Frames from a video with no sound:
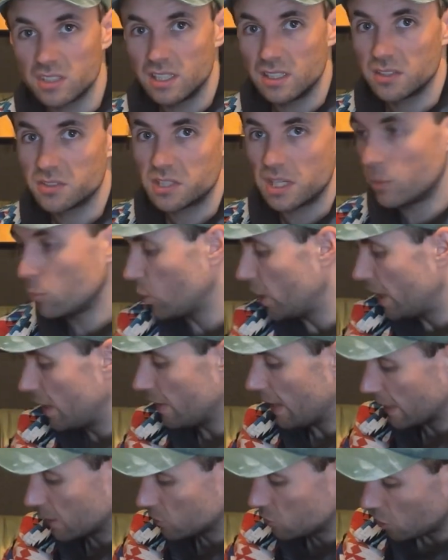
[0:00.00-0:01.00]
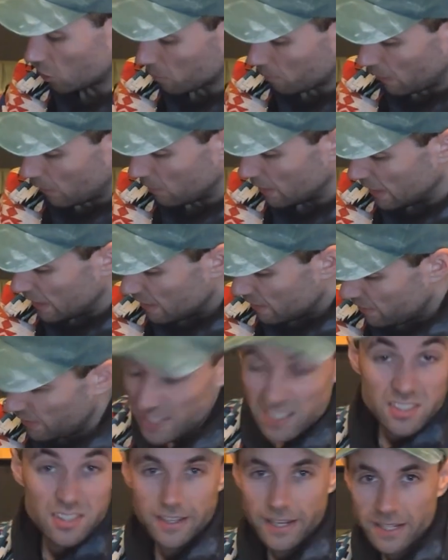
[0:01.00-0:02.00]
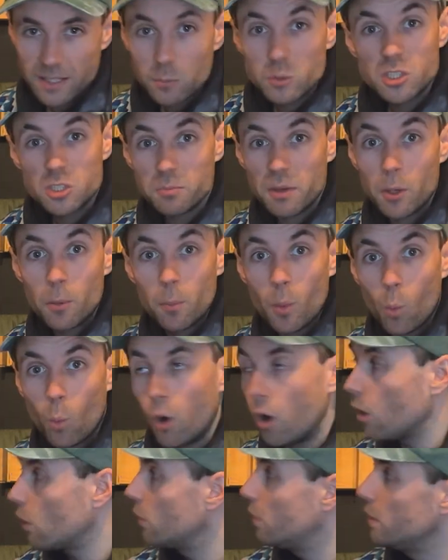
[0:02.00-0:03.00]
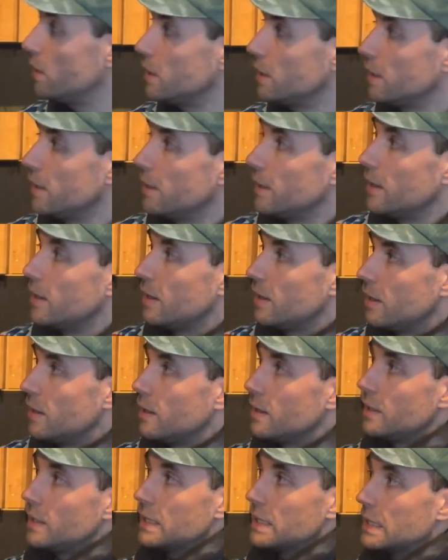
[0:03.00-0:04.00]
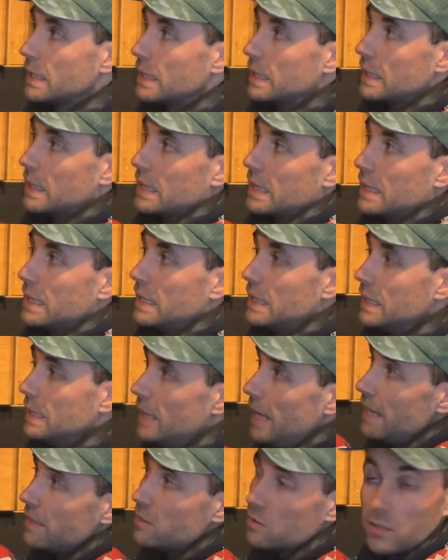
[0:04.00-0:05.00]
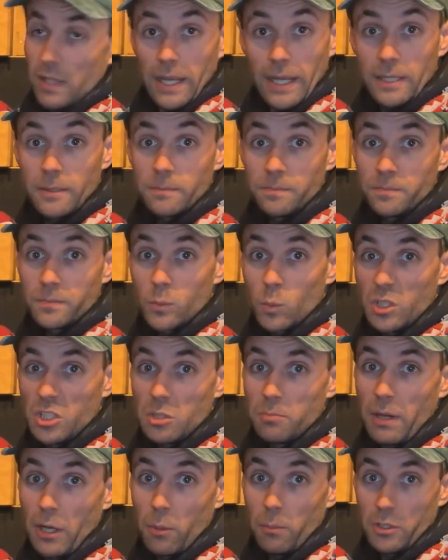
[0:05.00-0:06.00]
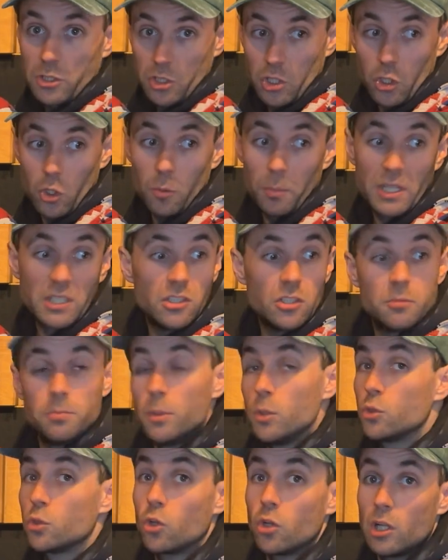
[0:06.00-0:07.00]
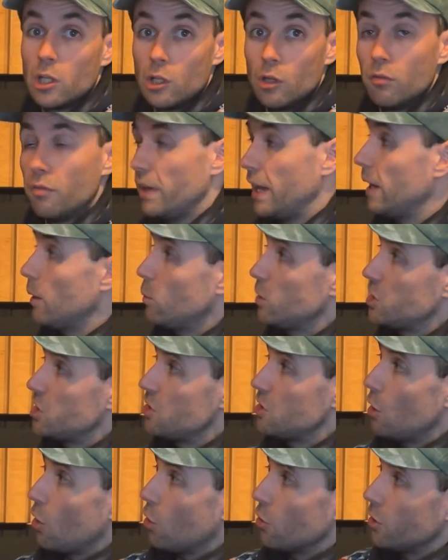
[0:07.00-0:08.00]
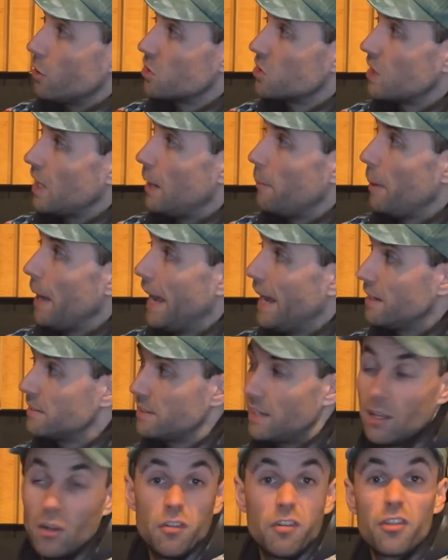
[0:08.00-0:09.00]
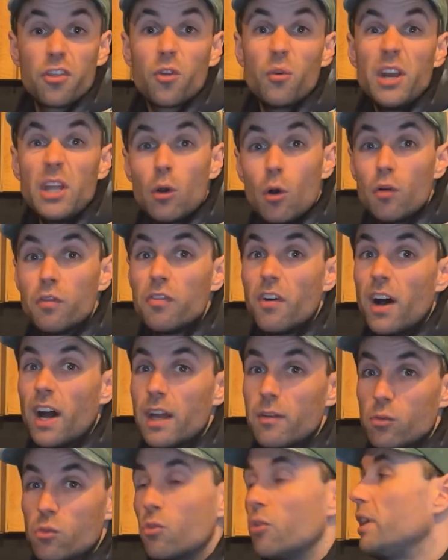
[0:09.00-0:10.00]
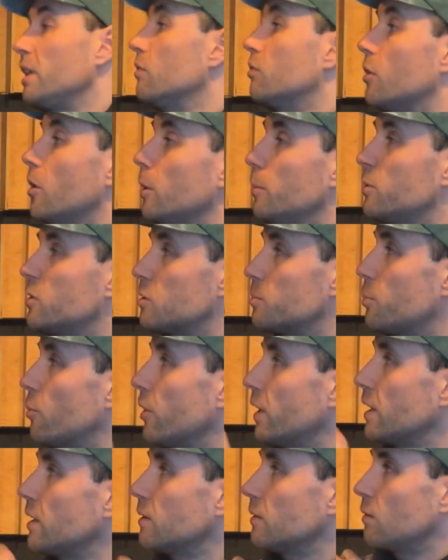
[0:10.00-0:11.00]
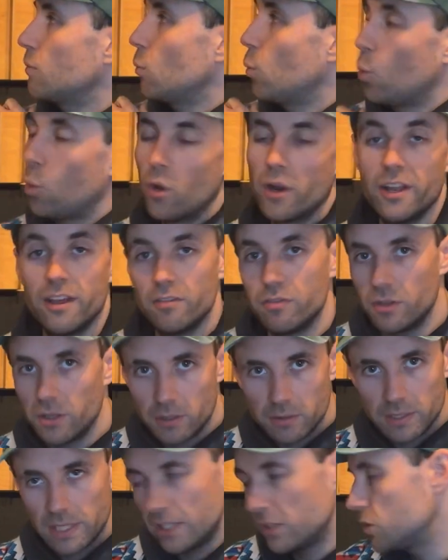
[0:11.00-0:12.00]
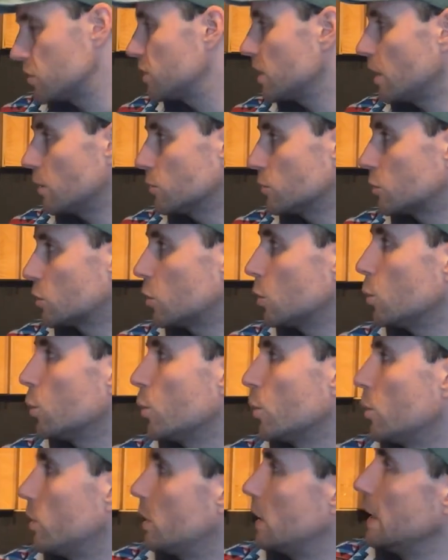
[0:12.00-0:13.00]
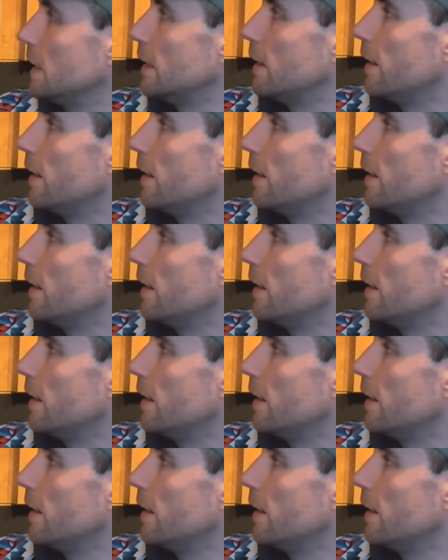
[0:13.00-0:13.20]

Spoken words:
in the same way that I can talk about this thing, which is my number 1. This thing, which is my number 2 because it's musical and I love it, which is the AUDIOSCAPE XL-305 Reverb Spring whatever. It just sounds cool